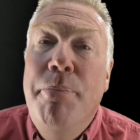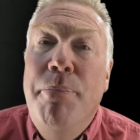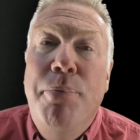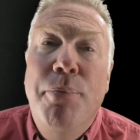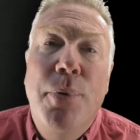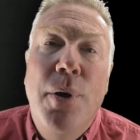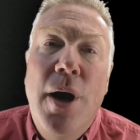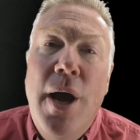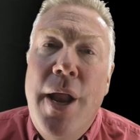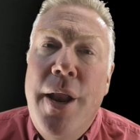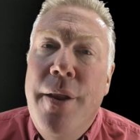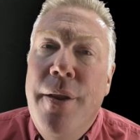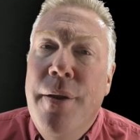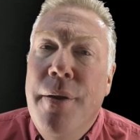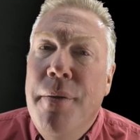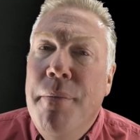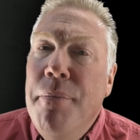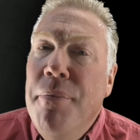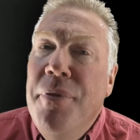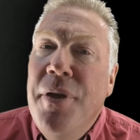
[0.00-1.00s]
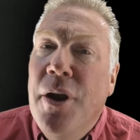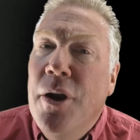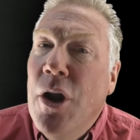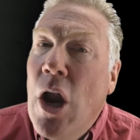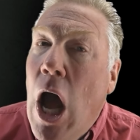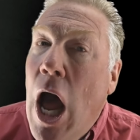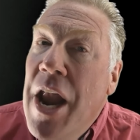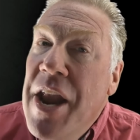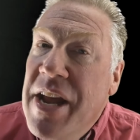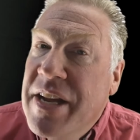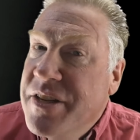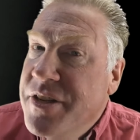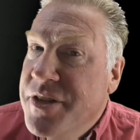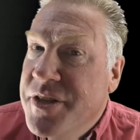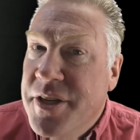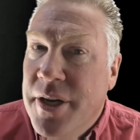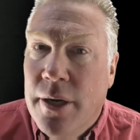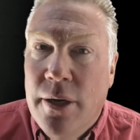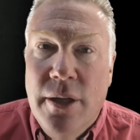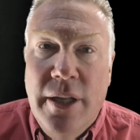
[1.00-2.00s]
But they're not
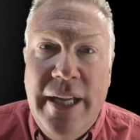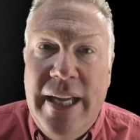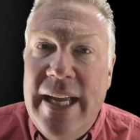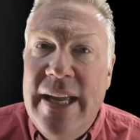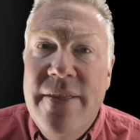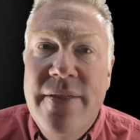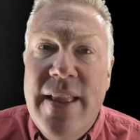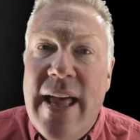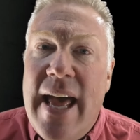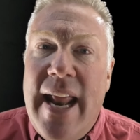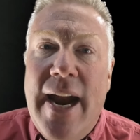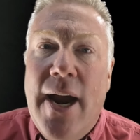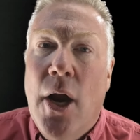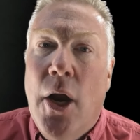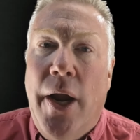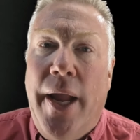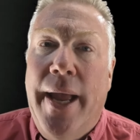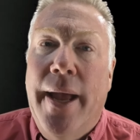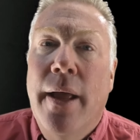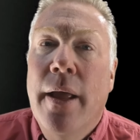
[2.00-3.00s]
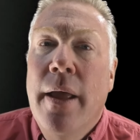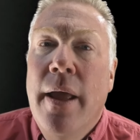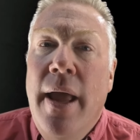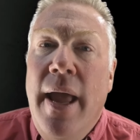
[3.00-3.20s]
necessarily in that area.